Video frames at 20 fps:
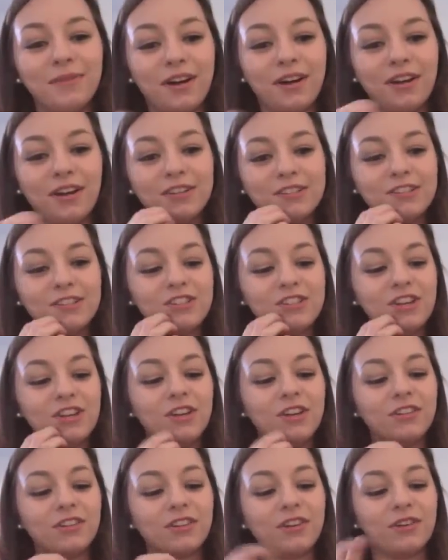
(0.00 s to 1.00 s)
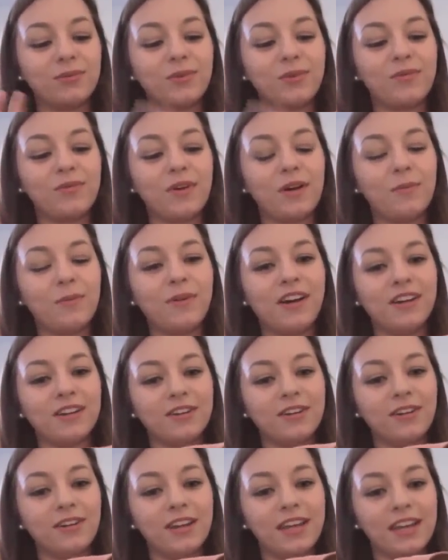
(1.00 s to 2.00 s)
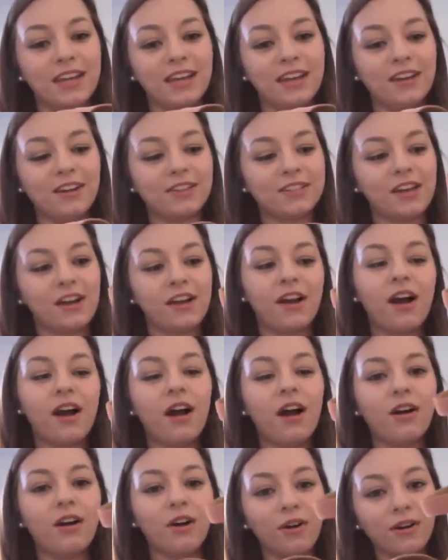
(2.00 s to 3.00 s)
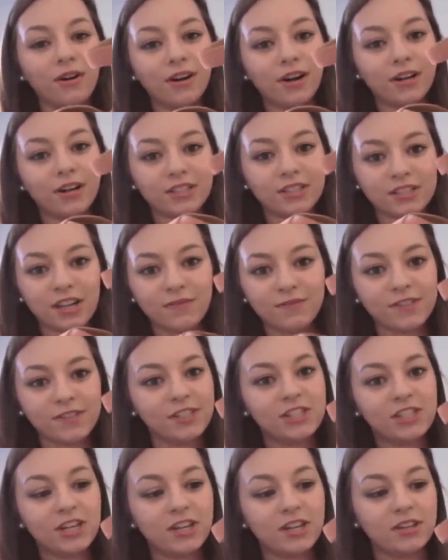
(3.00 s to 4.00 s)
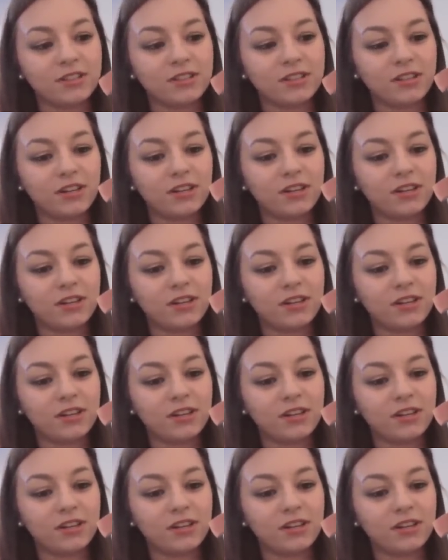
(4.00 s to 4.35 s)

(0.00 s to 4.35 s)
I looked at the shoes and I was with a work colleague and I was like, oh, I just love these shoes.